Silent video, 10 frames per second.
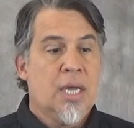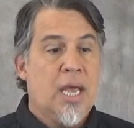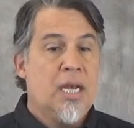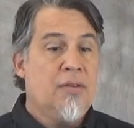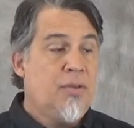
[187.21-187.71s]

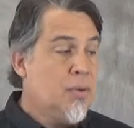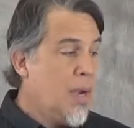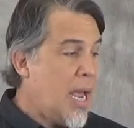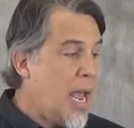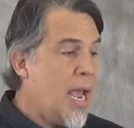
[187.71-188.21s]
And if
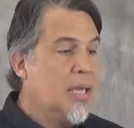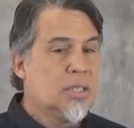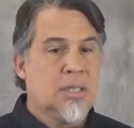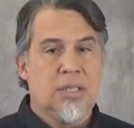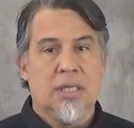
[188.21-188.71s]
you
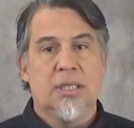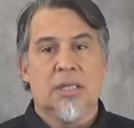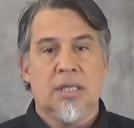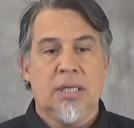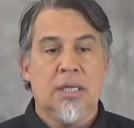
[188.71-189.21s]

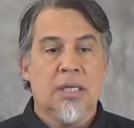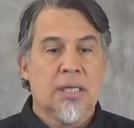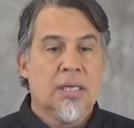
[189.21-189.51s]
accidentally